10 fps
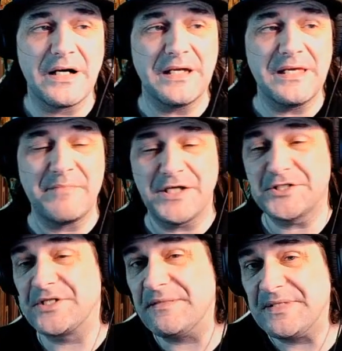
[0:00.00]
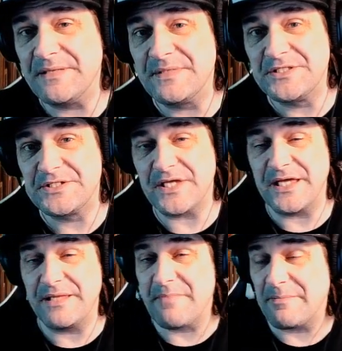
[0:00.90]
in my Stream Demons
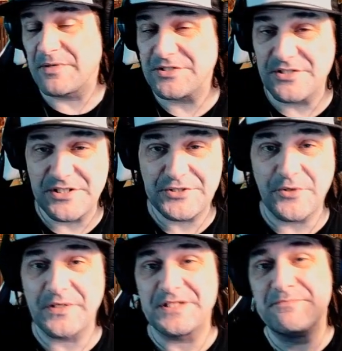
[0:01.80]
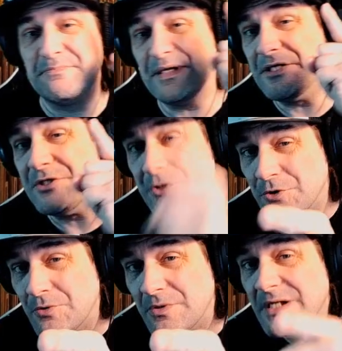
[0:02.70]
and in my personal Discord is be
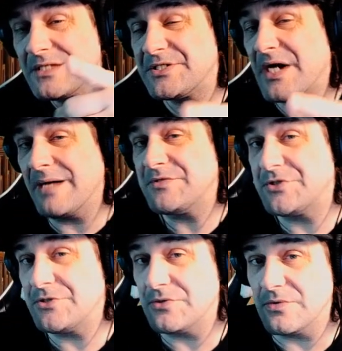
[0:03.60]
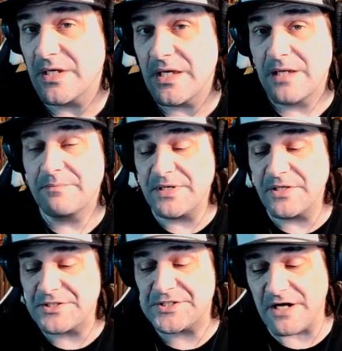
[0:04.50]
you times 2. Be
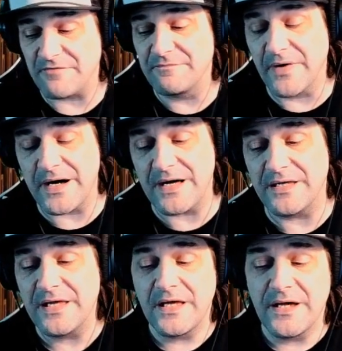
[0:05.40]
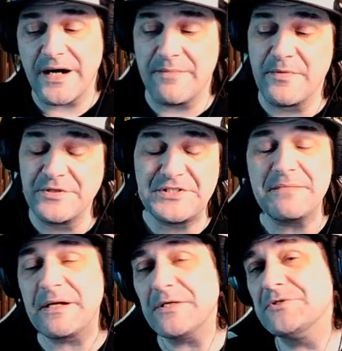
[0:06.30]
yourself. Most
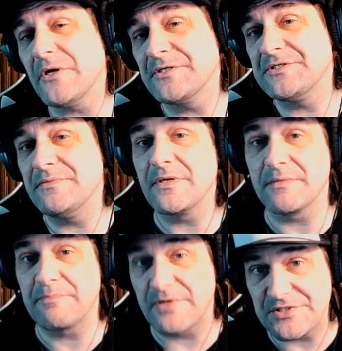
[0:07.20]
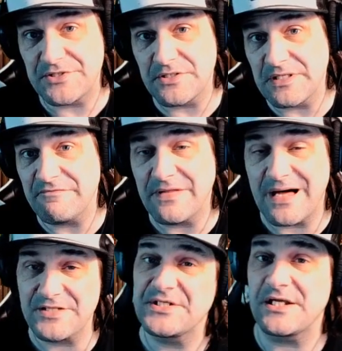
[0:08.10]
anybody who talks to me on a personal level
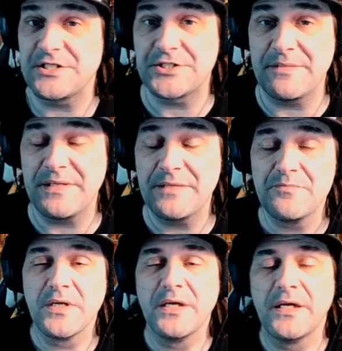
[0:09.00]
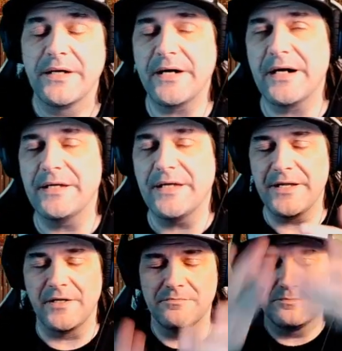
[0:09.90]
outside of streaming, hang on.